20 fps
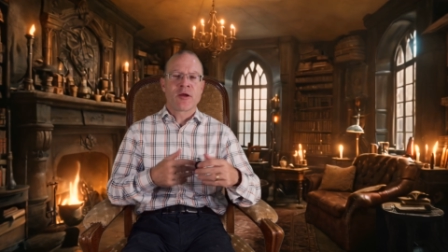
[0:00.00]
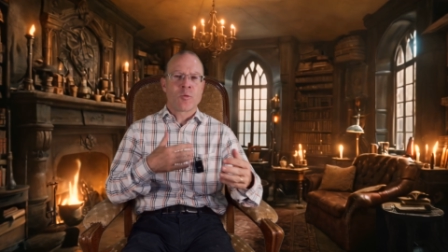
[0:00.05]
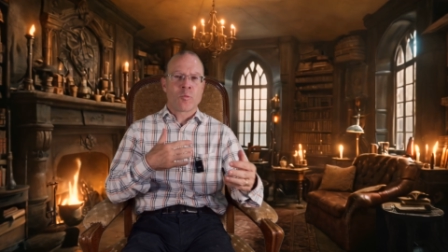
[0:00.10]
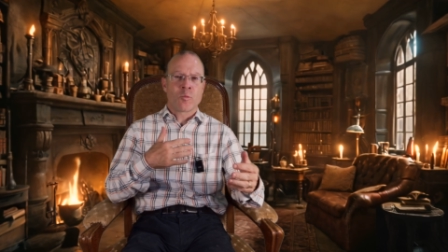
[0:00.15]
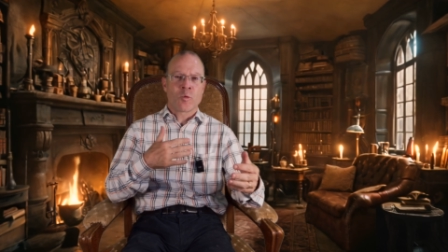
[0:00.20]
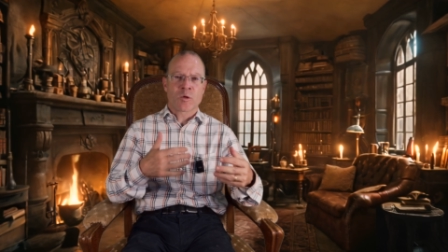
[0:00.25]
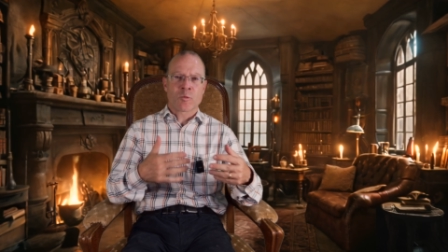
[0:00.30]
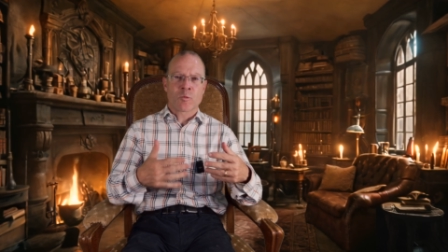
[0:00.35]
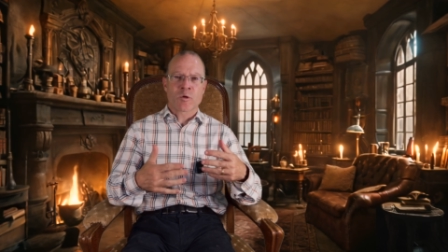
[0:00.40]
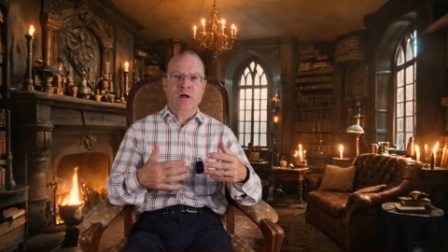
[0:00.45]

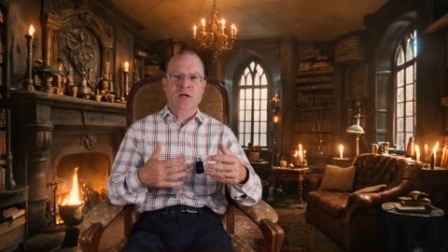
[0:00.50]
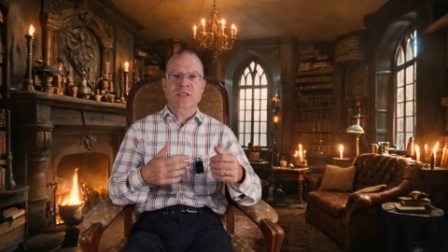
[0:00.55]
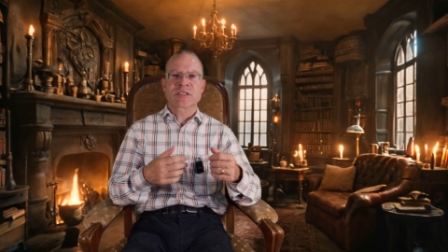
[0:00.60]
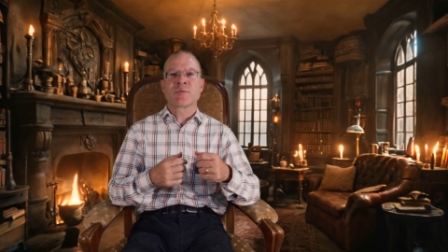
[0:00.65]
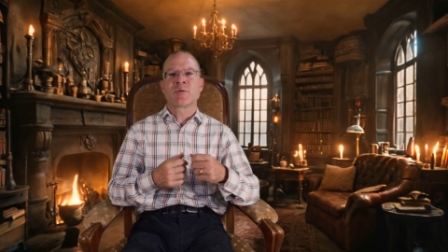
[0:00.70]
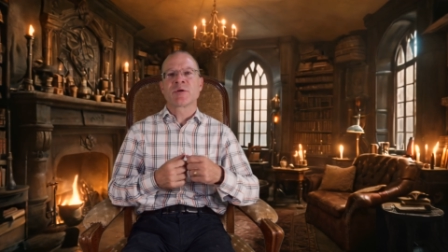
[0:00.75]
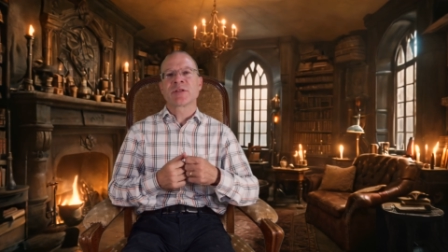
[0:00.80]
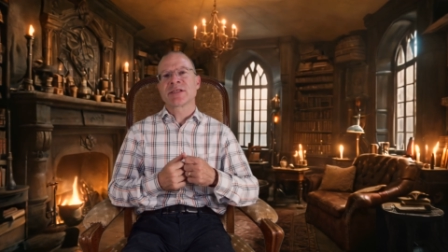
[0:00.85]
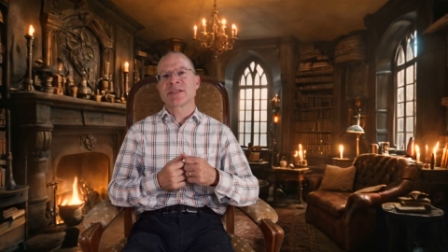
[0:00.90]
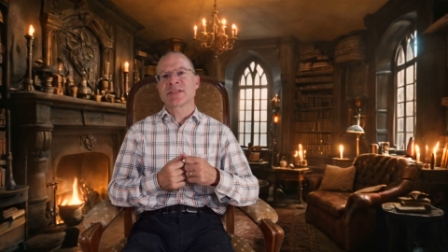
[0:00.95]
what works,
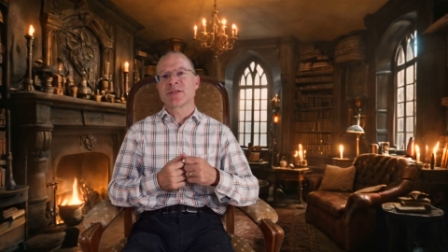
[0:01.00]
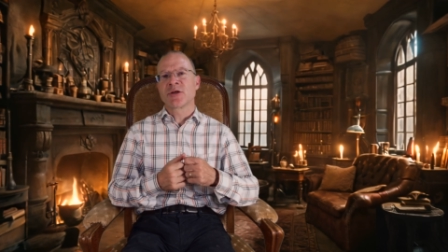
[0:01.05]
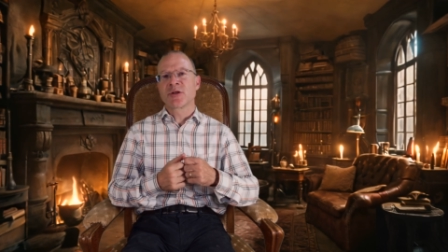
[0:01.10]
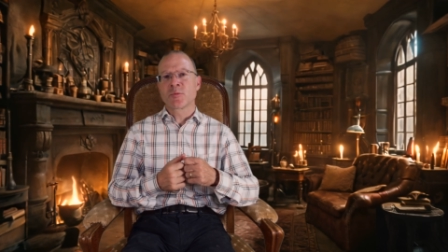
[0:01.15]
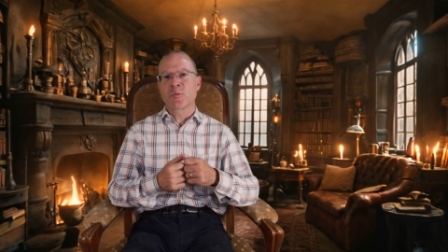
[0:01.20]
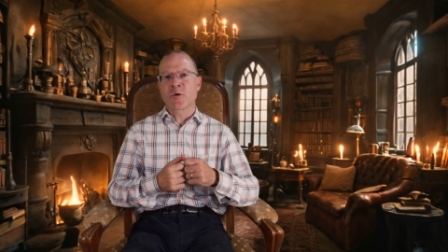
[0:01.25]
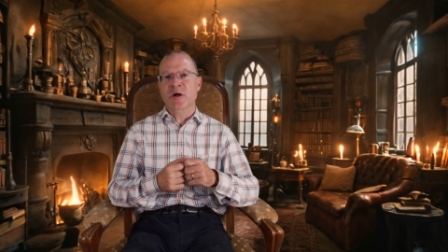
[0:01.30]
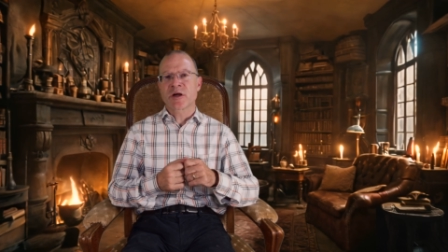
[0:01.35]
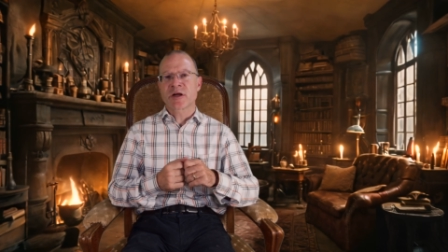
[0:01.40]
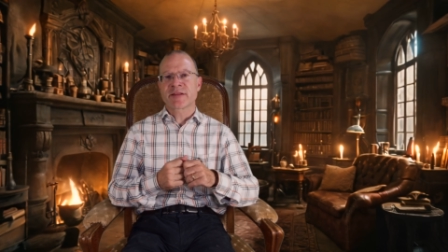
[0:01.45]
what does not
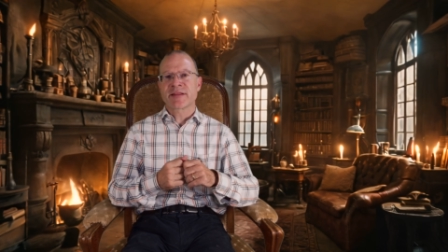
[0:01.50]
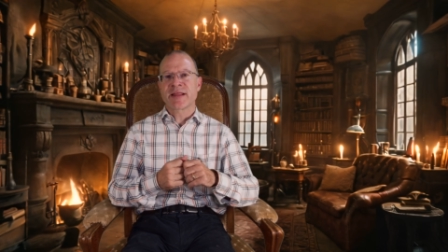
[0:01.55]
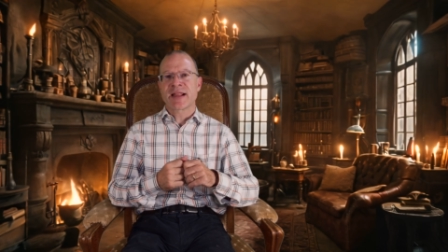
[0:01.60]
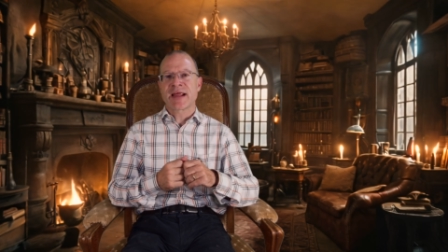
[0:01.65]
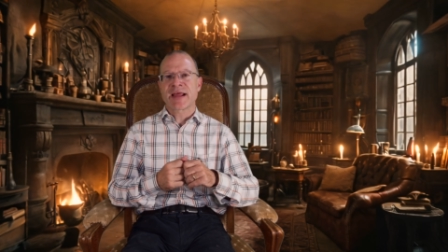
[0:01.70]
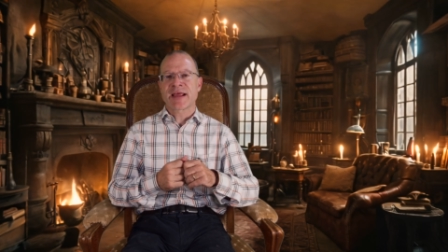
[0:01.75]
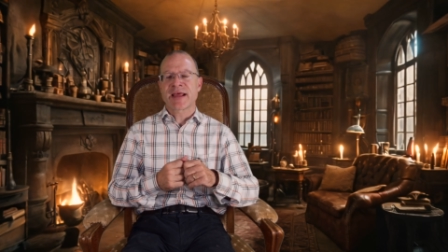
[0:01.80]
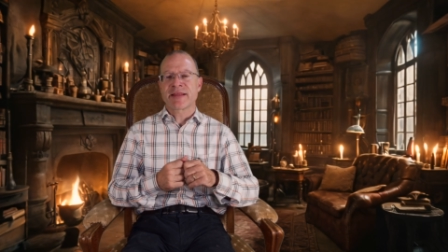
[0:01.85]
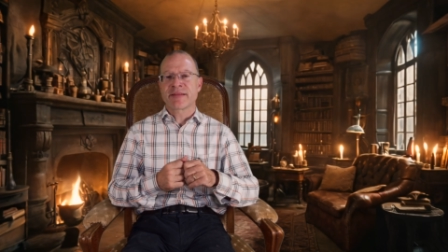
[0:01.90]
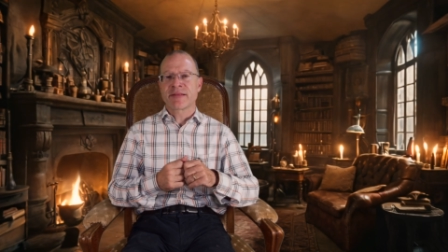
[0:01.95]
work, that
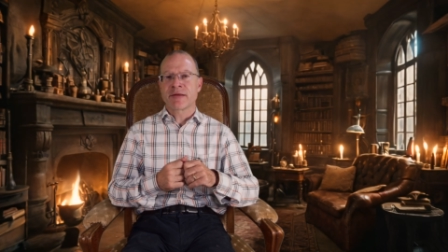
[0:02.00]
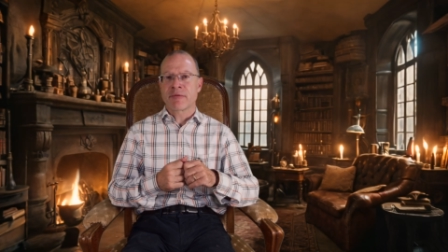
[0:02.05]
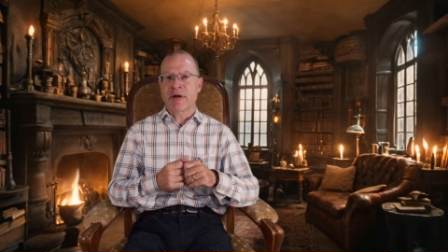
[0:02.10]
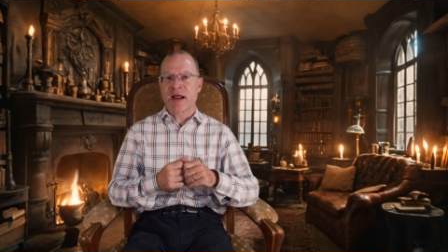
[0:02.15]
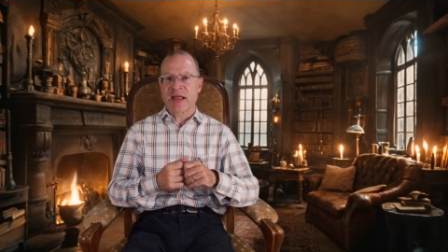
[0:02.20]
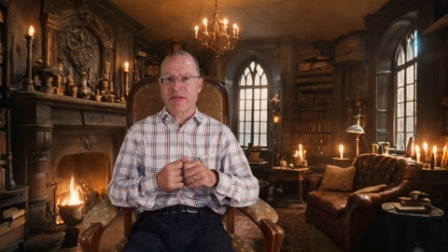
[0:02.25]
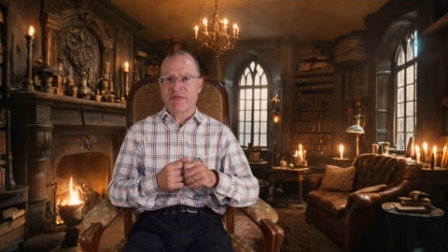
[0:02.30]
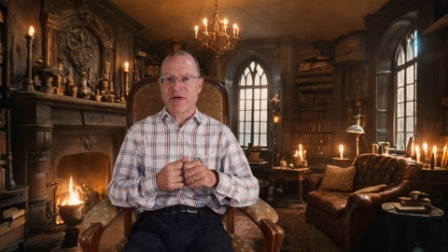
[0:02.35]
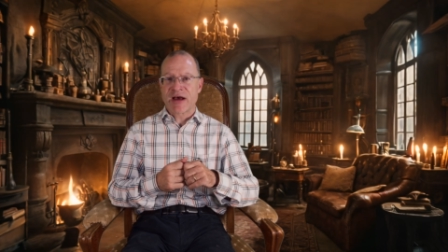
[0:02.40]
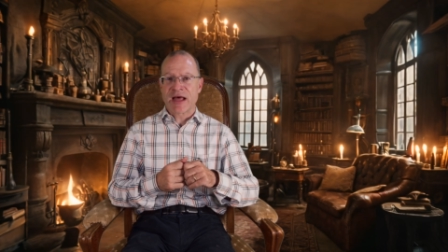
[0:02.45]
I get the
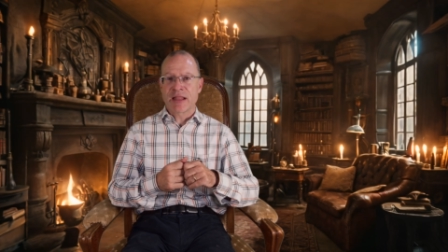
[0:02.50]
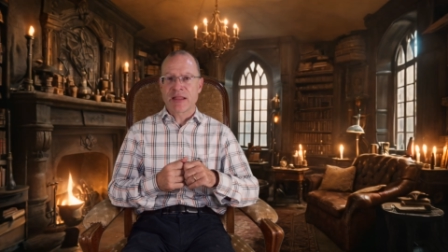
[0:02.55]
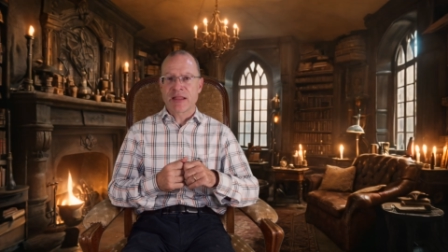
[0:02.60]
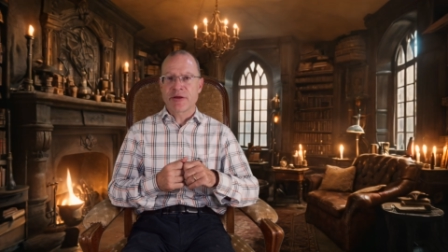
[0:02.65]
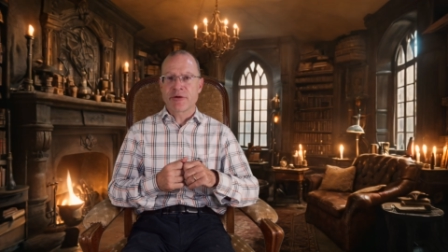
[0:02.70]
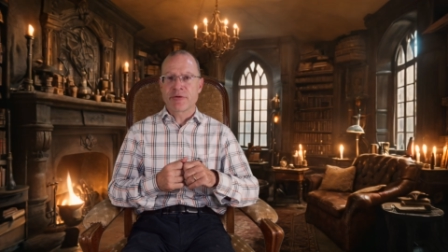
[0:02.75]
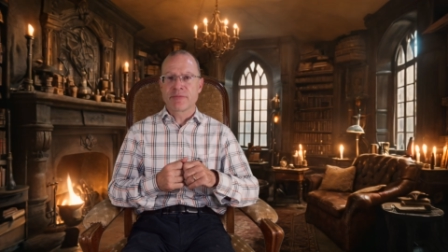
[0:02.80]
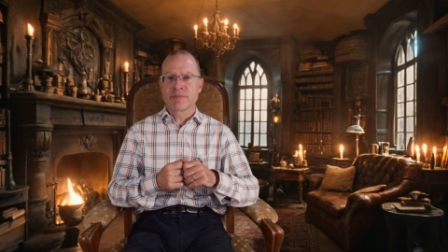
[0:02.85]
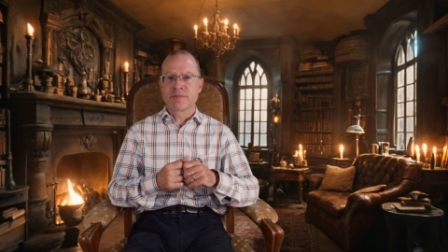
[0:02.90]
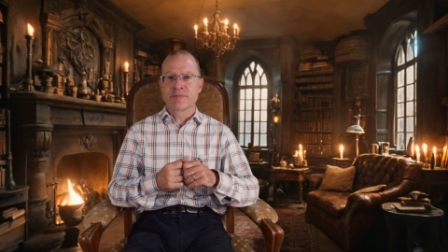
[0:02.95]
right
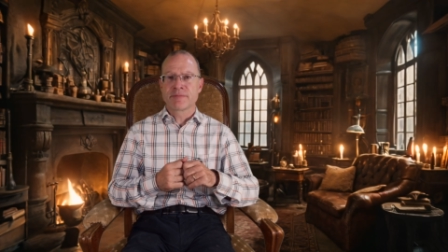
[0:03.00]
value.